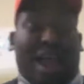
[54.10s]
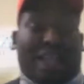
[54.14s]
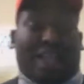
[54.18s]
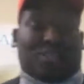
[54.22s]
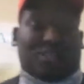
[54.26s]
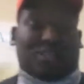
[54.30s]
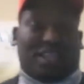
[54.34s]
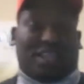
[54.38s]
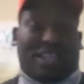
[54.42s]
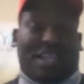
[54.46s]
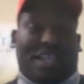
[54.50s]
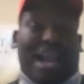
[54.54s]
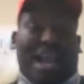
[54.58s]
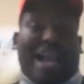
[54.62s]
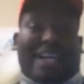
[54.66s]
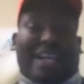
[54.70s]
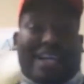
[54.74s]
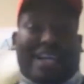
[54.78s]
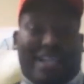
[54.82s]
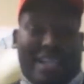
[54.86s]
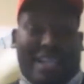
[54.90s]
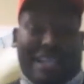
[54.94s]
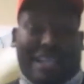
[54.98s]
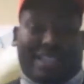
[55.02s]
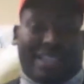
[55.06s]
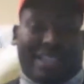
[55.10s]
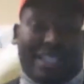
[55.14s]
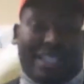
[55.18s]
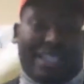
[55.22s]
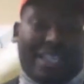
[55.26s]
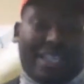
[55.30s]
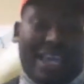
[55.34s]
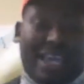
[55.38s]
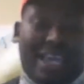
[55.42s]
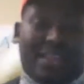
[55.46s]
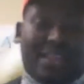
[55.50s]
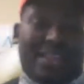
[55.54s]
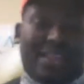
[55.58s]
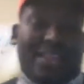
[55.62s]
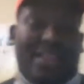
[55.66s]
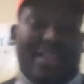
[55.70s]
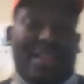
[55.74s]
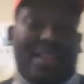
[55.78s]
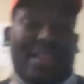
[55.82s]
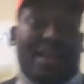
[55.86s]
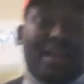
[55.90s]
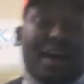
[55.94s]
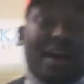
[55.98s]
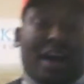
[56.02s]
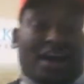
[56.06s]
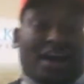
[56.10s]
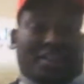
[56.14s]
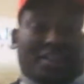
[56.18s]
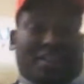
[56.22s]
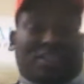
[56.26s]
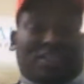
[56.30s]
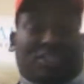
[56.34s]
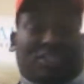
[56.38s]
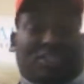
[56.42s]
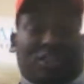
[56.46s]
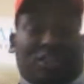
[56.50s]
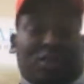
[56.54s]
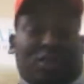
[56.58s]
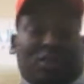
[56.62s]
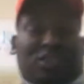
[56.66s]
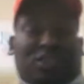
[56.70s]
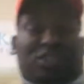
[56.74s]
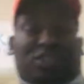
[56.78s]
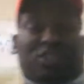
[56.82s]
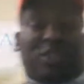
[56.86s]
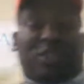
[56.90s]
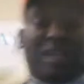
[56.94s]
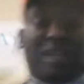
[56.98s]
I actually got connected again. This show is